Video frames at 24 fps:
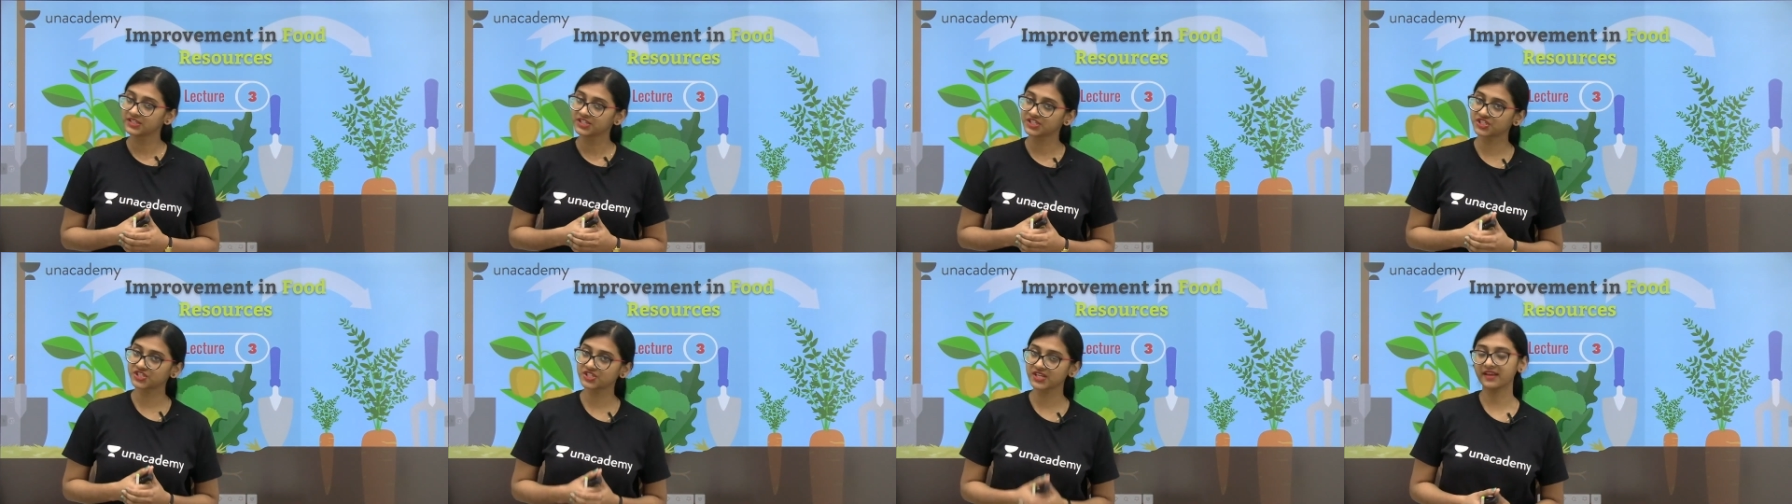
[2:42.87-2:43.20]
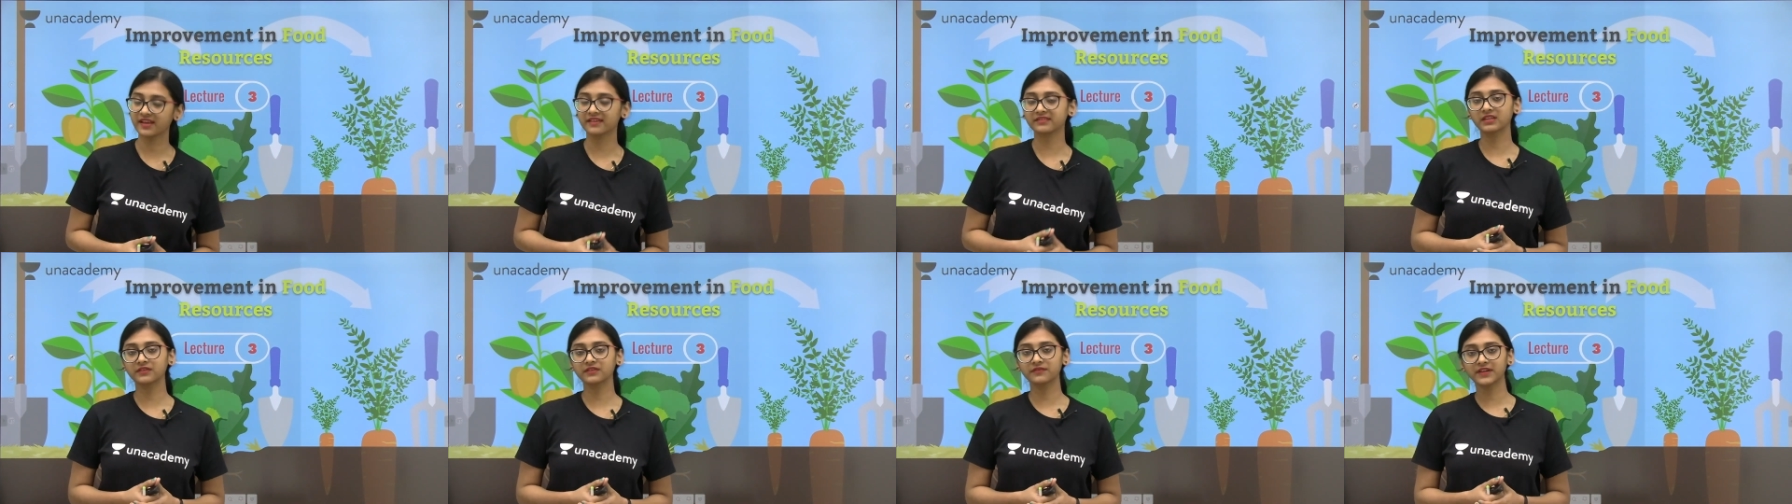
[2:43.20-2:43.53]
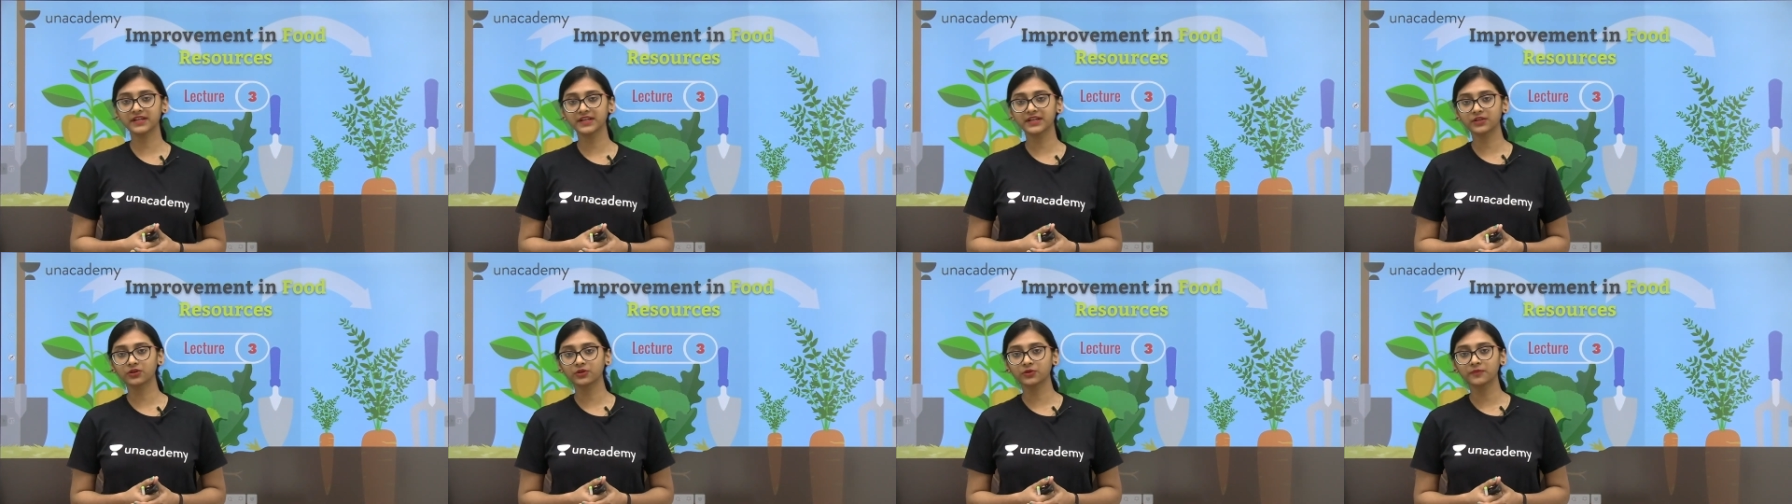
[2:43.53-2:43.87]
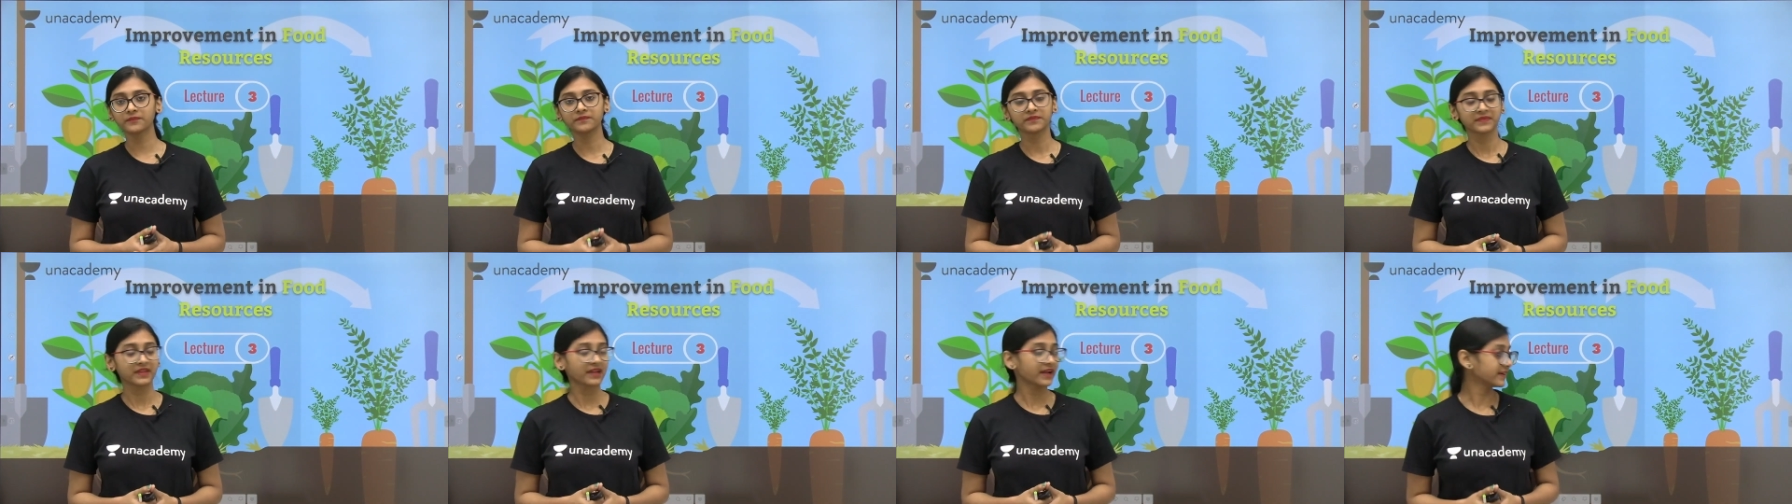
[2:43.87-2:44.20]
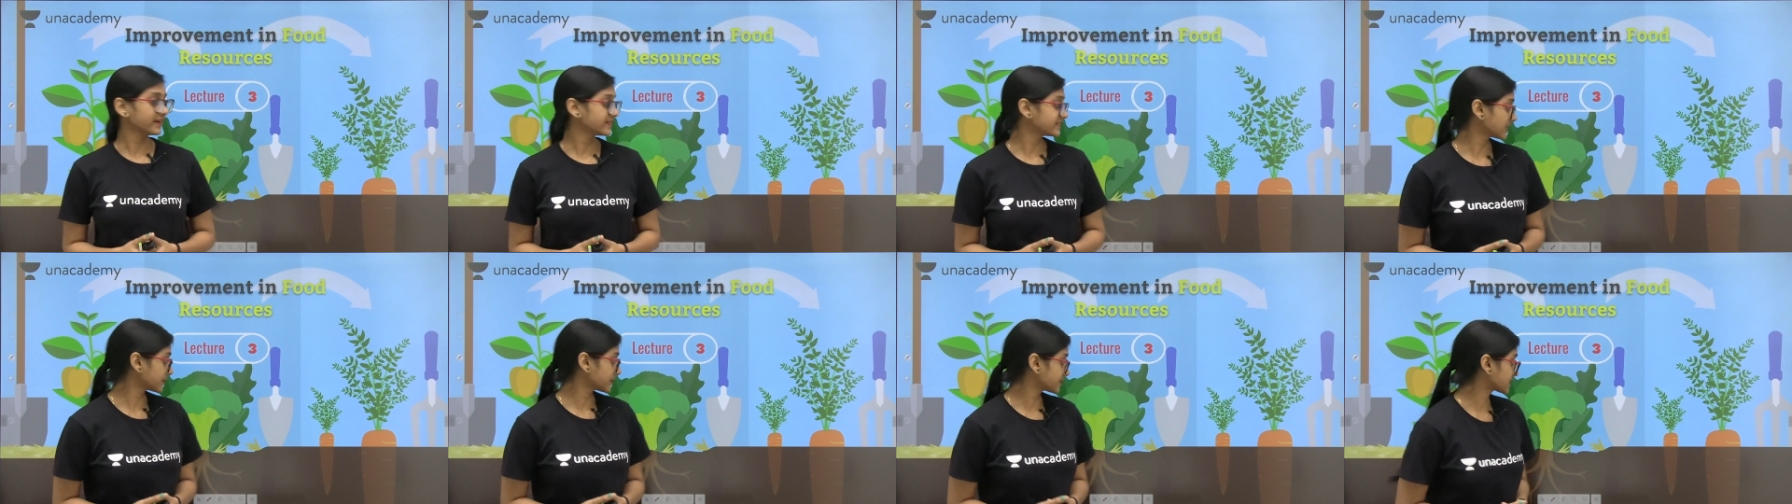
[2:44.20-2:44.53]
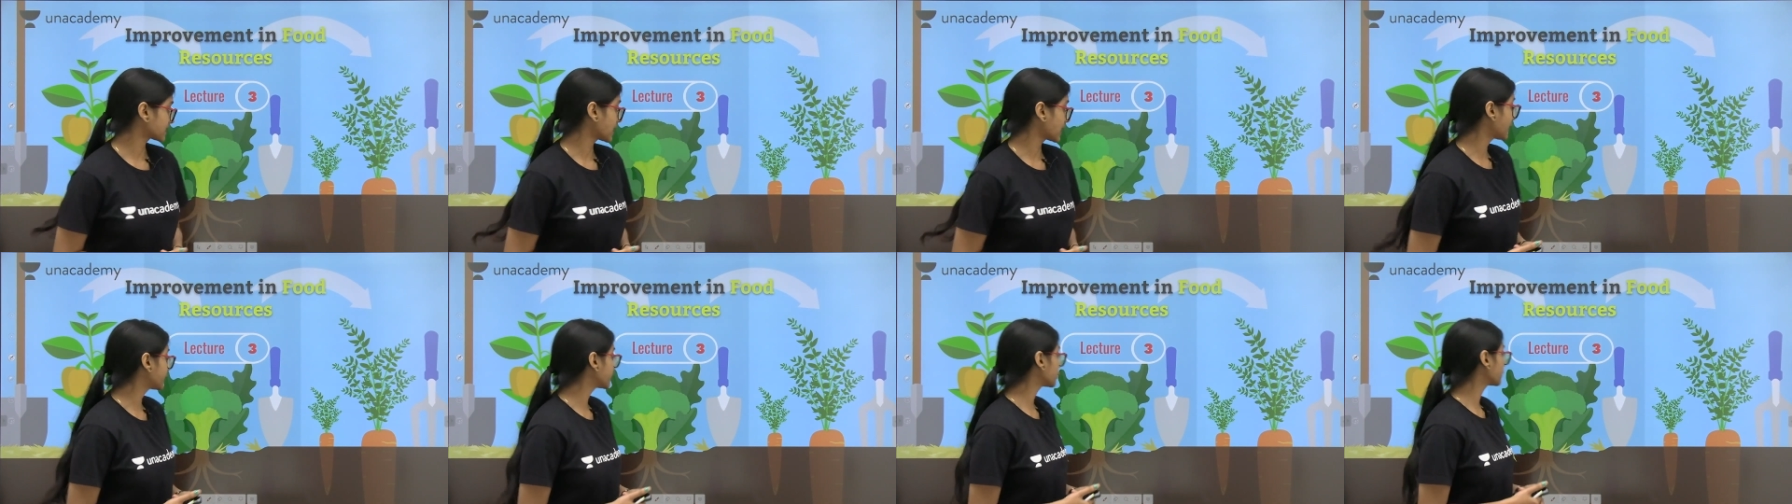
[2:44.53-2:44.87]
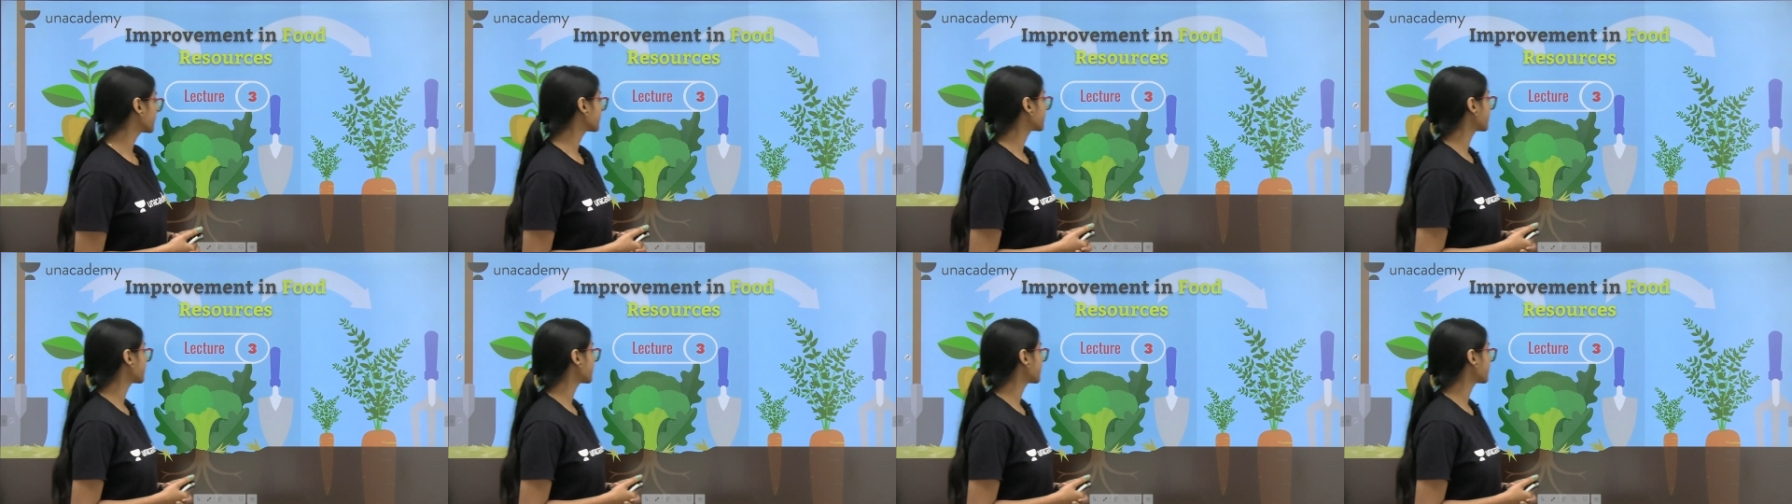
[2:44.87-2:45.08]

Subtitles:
share the video and subscribe to our